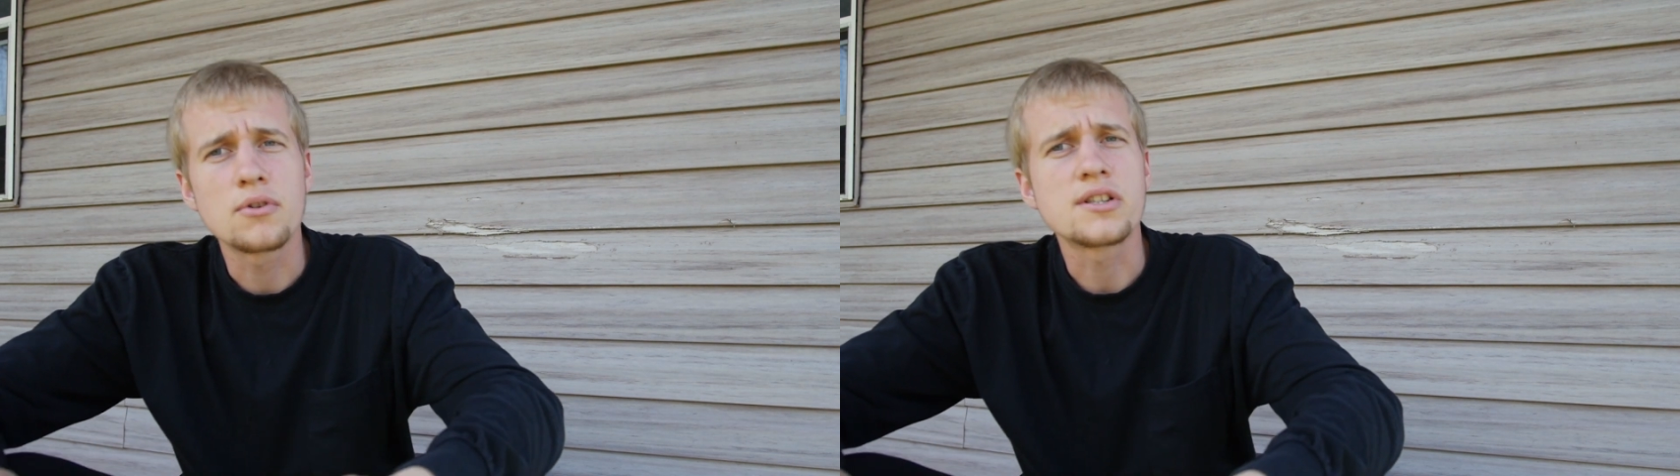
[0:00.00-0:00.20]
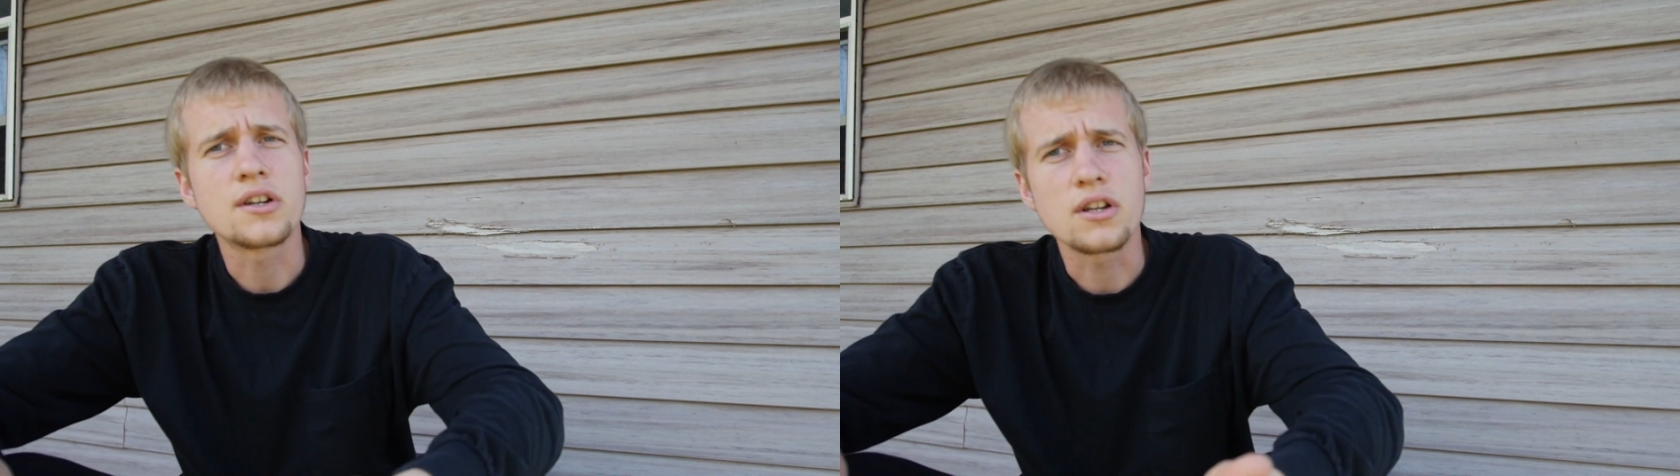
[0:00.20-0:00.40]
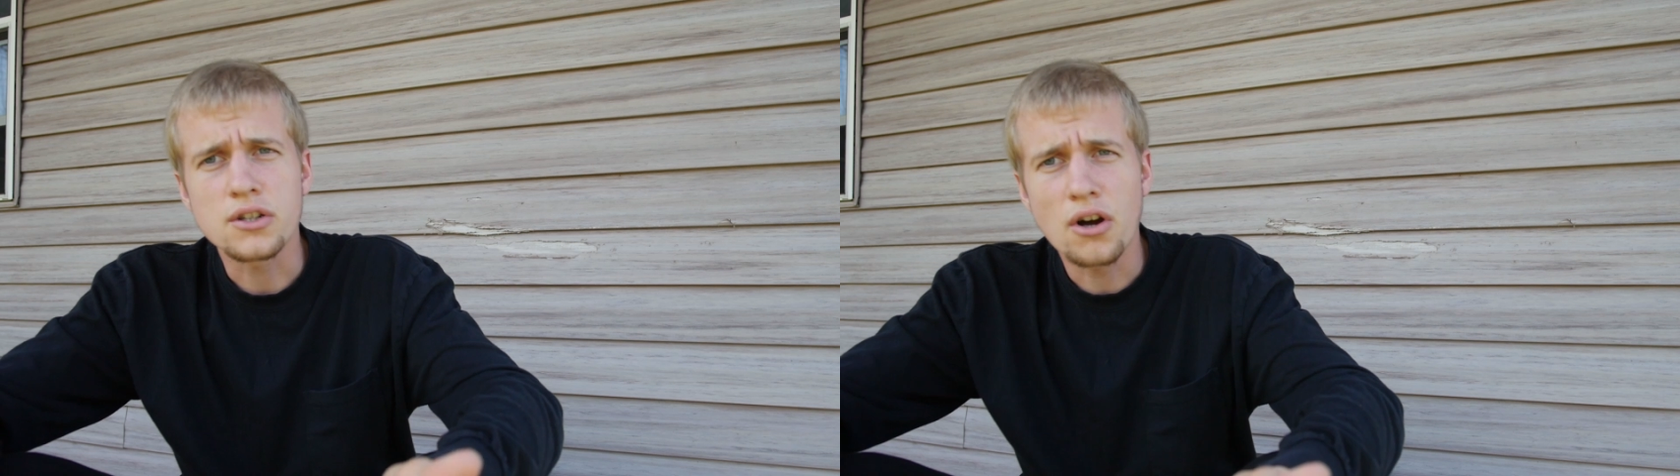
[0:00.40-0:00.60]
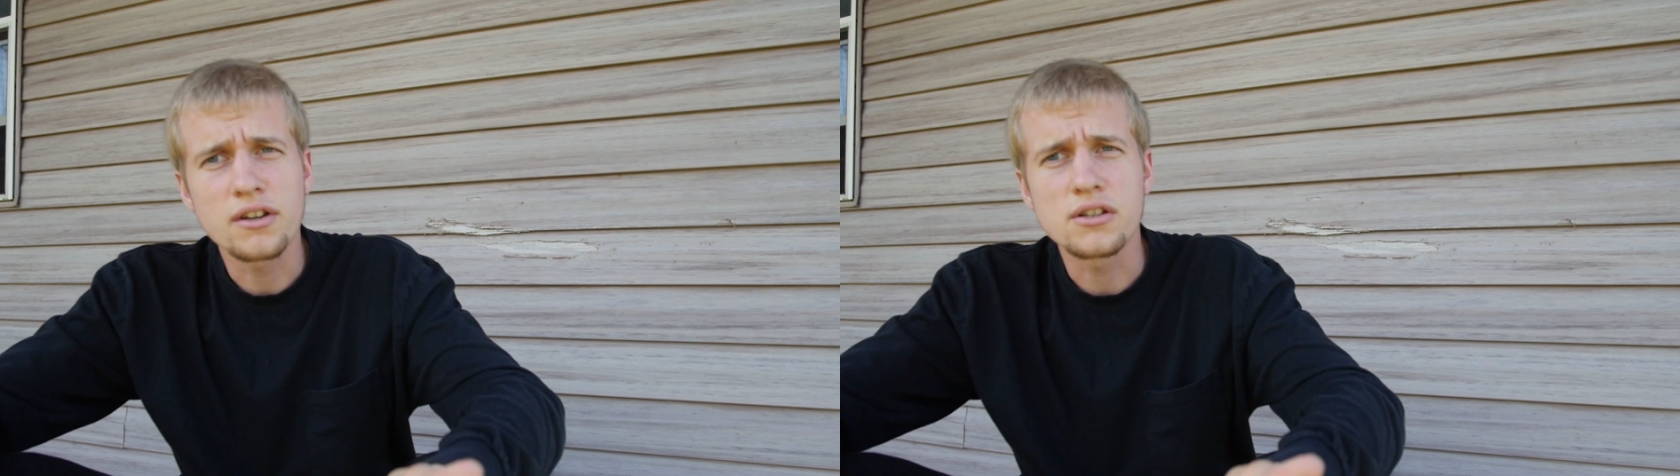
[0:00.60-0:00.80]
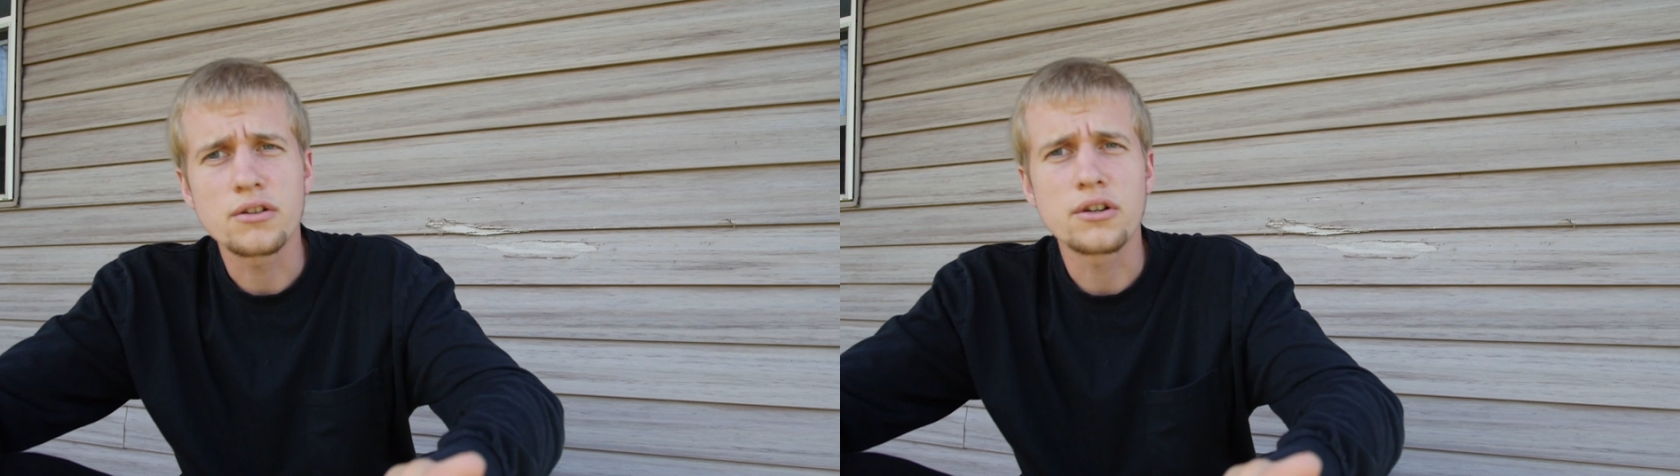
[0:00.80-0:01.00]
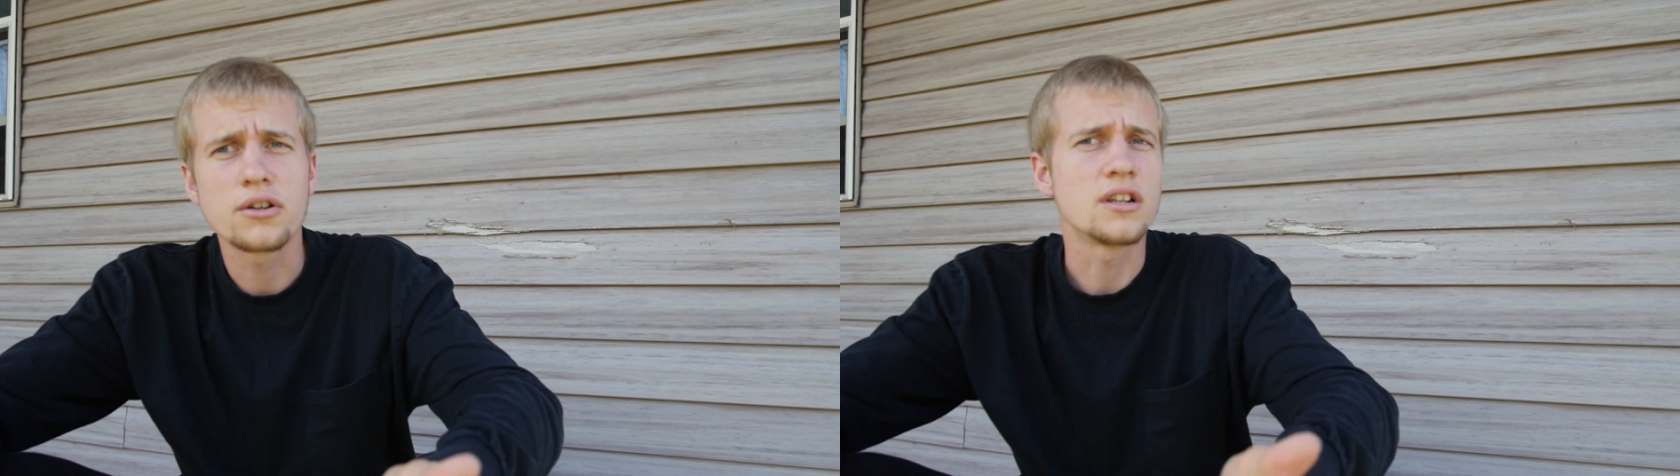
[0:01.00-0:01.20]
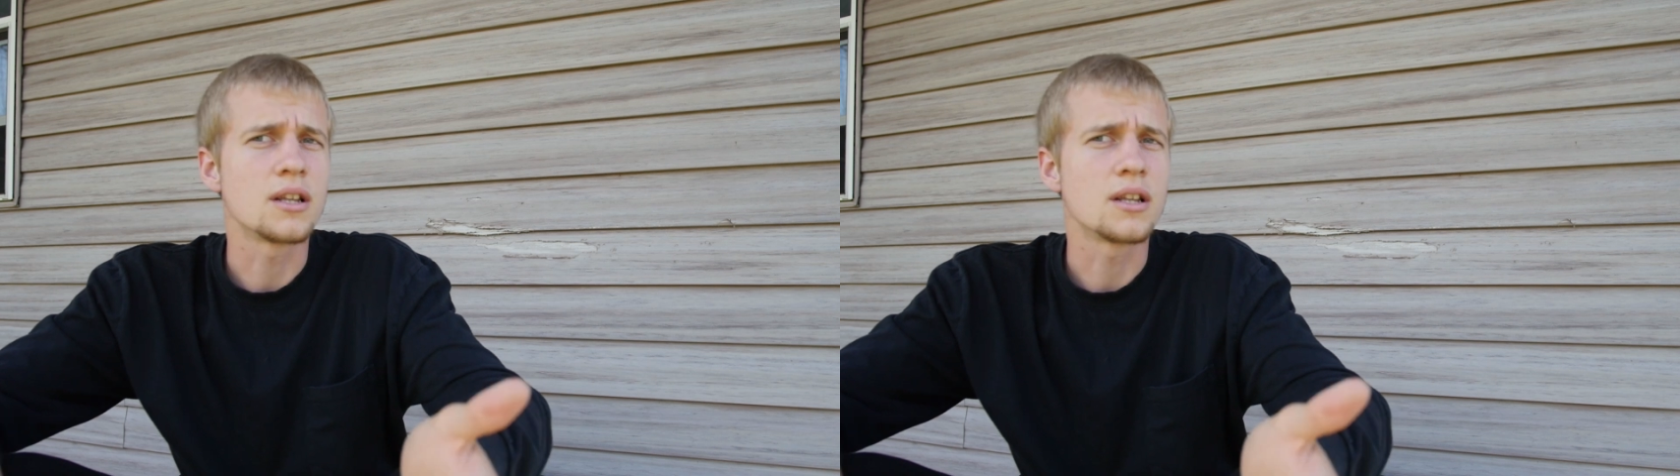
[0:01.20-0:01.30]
to her and started talking to her,